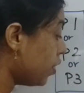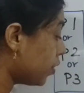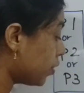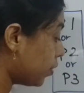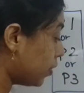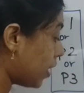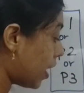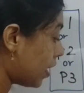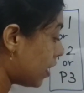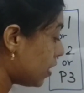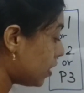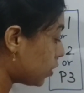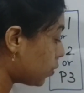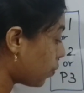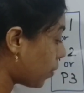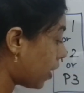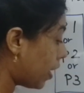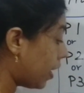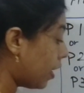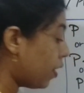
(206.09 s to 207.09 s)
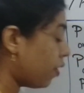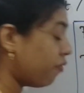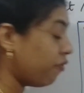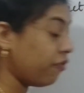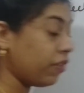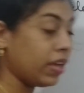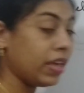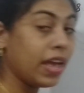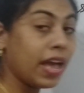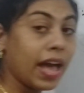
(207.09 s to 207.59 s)
So that is why
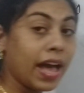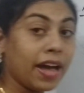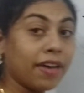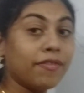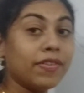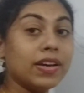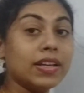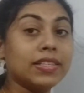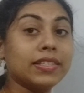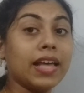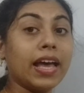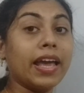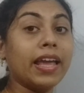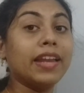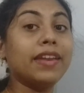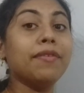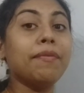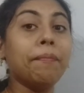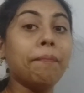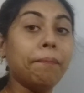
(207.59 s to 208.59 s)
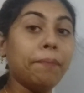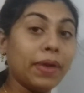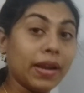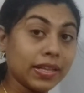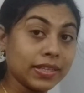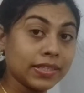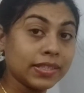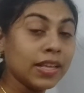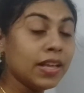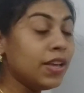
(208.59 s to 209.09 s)
we have a sign
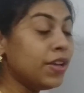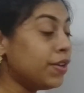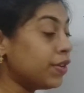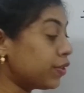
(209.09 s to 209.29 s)
plus.